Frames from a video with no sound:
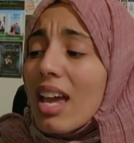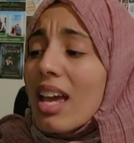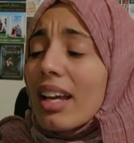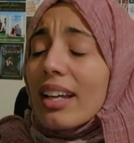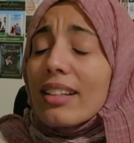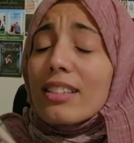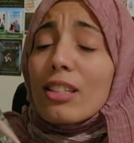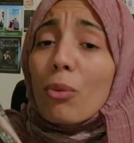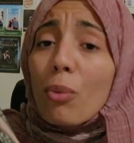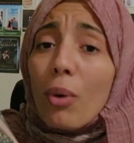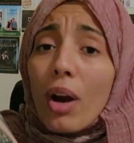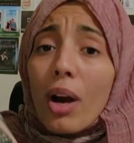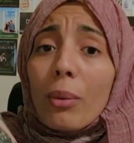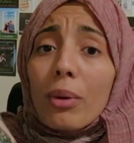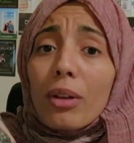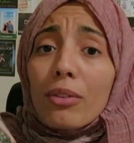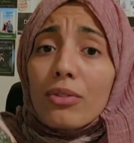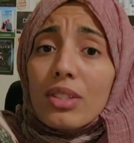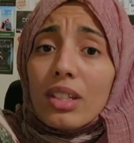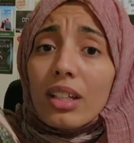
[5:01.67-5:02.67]
It's a
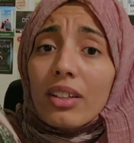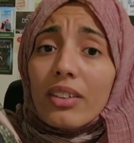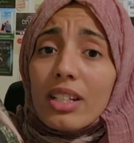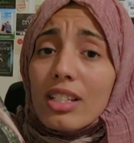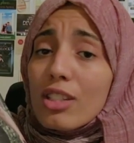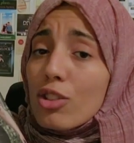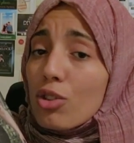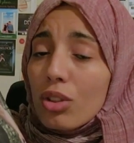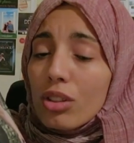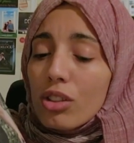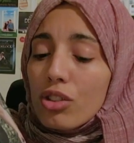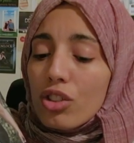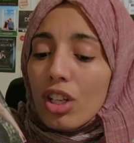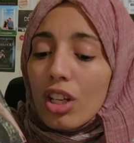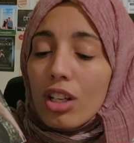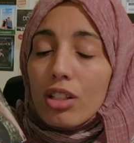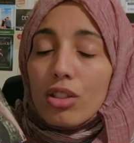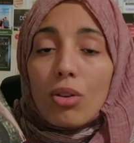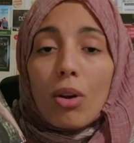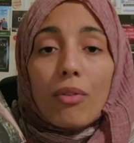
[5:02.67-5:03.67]
werewolf series
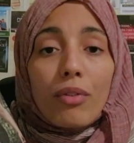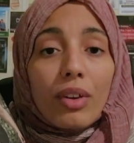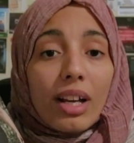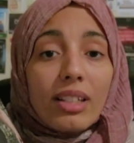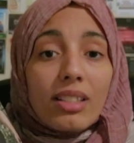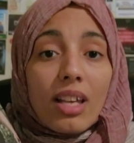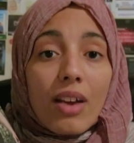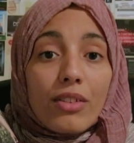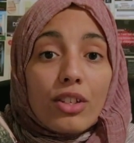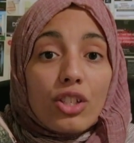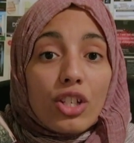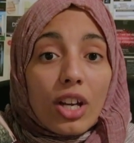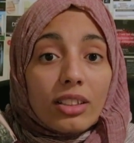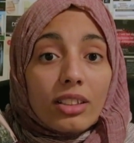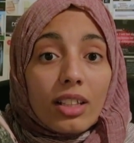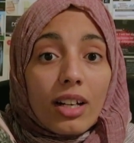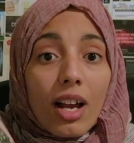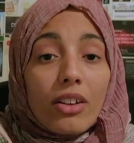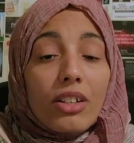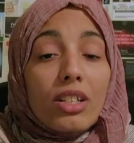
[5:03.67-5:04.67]
trilogy, so if you guys haven't
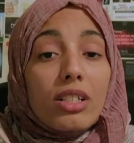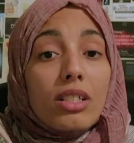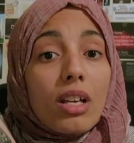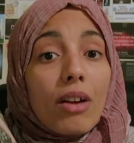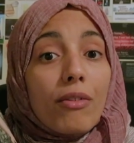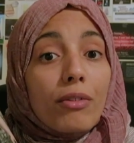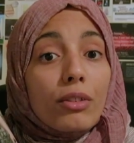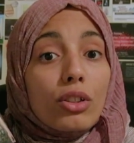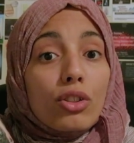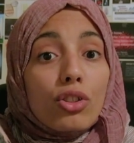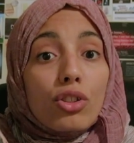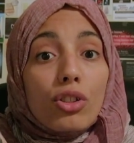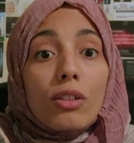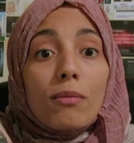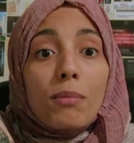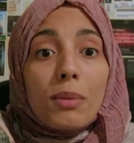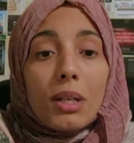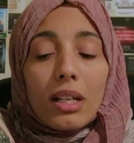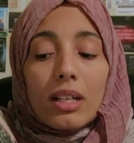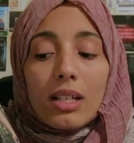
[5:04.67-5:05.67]
checked it out, you definitely
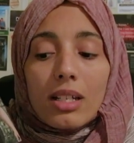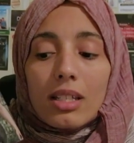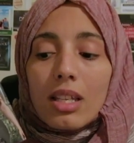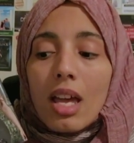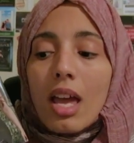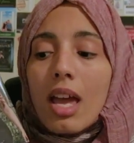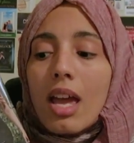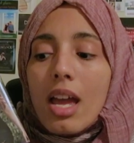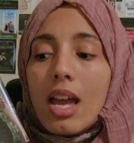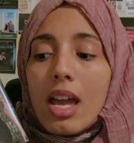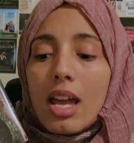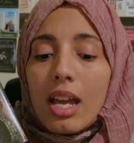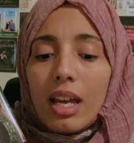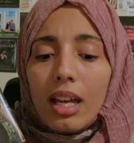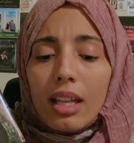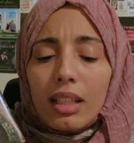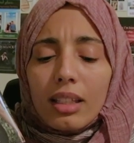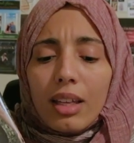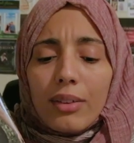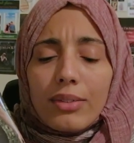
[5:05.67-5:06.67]
should because
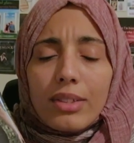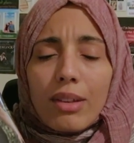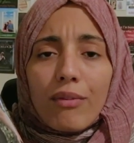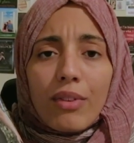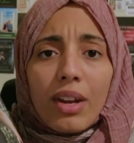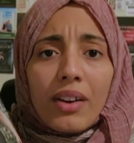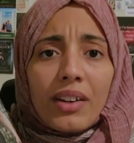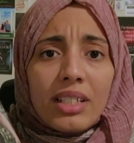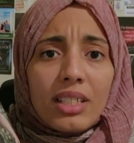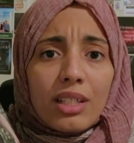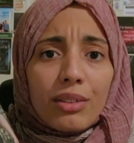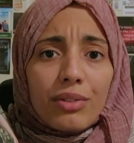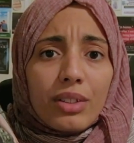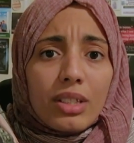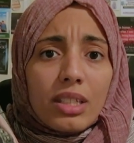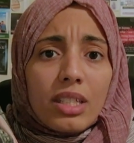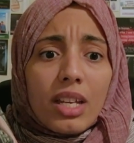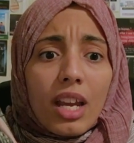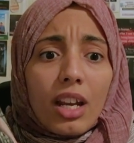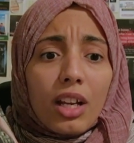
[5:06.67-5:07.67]
it gives a very
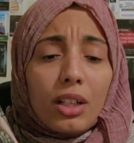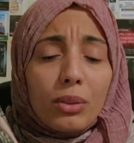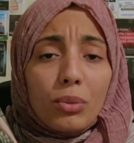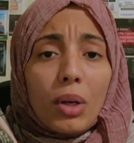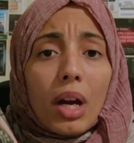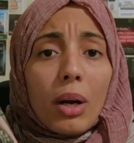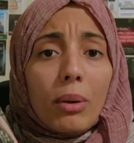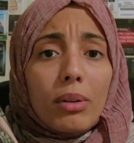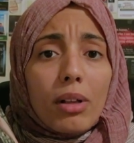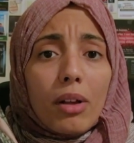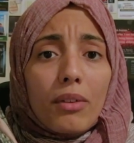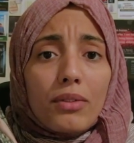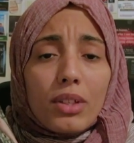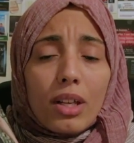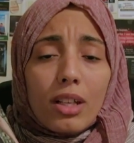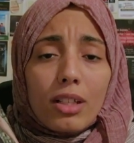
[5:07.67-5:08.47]
different take on werewolves.